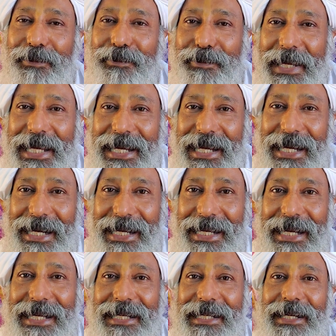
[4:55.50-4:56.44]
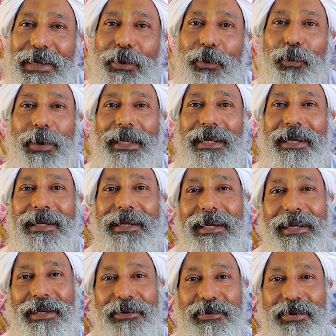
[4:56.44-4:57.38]
being lit within
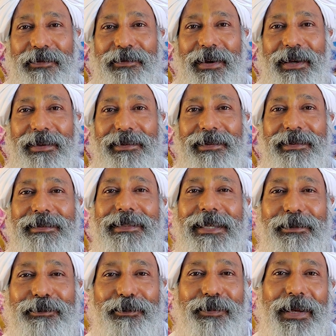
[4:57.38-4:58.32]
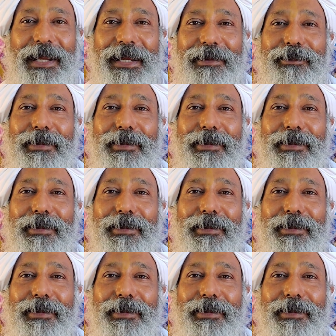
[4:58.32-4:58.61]
each of us simply